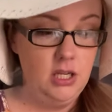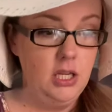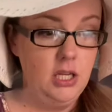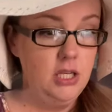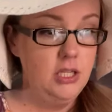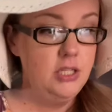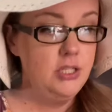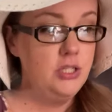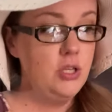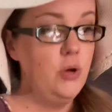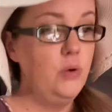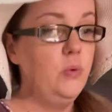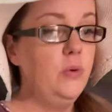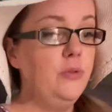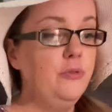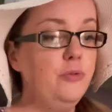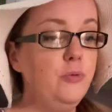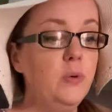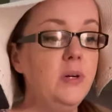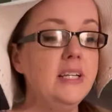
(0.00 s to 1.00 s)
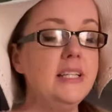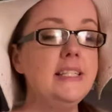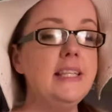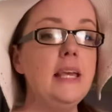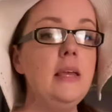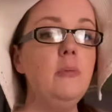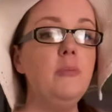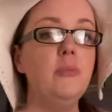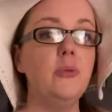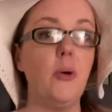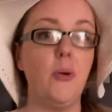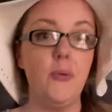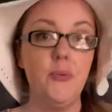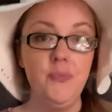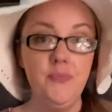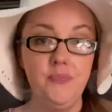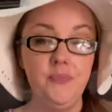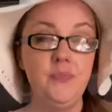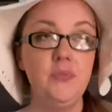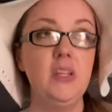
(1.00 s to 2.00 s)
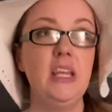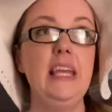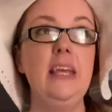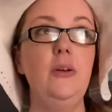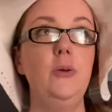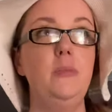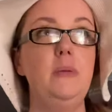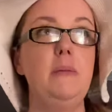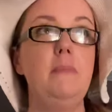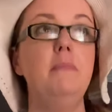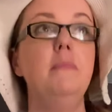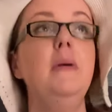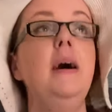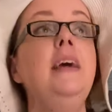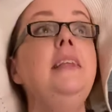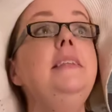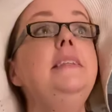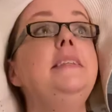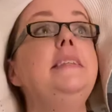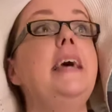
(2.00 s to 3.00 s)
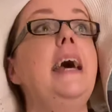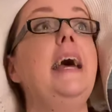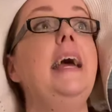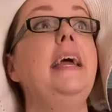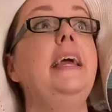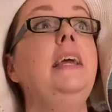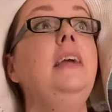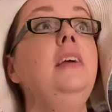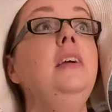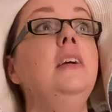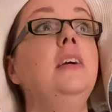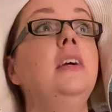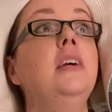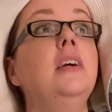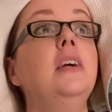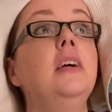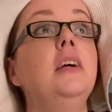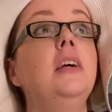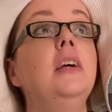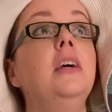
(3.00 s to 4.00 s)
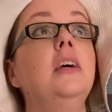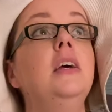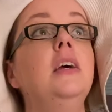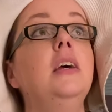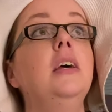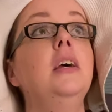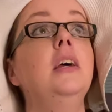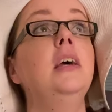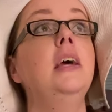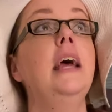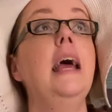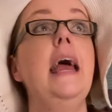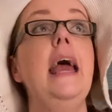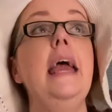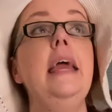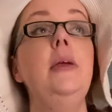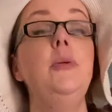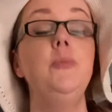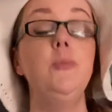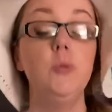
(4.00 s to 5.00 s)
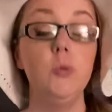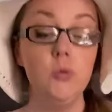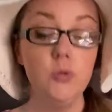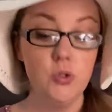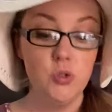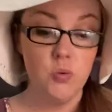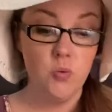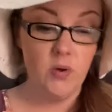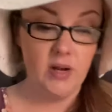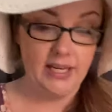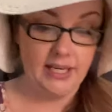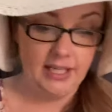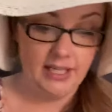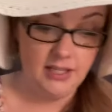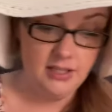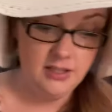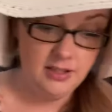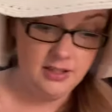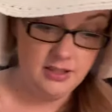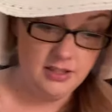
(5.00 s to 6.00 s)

So, for example, it'll be Monday, April 20th.